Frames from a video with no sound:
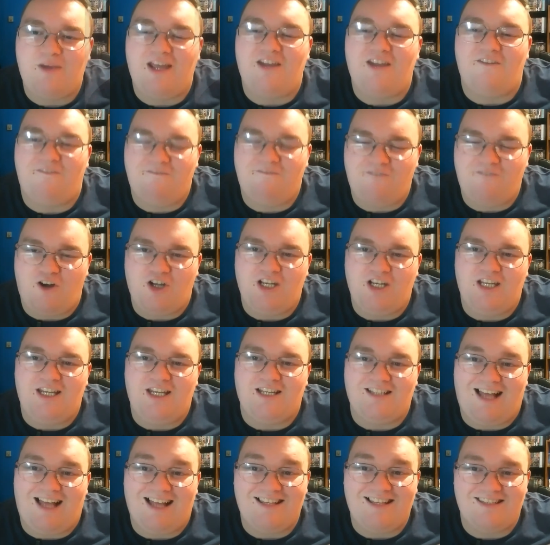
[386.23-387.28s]
in a funny
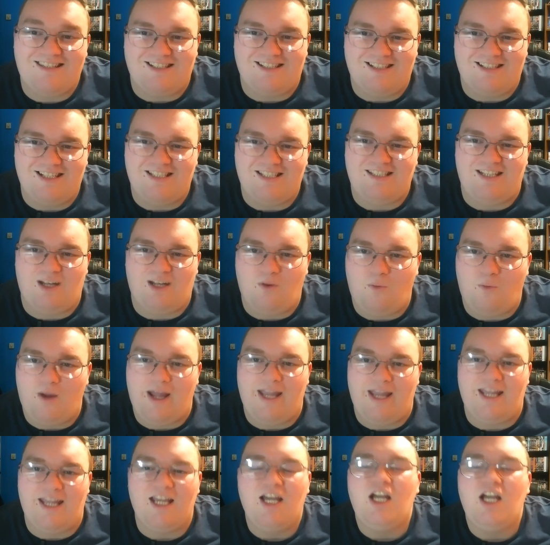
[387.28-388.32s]
and sadistic
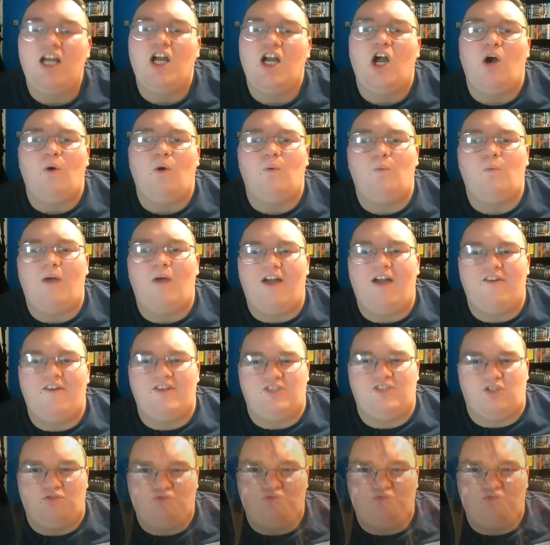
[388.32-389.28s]
way, whereas the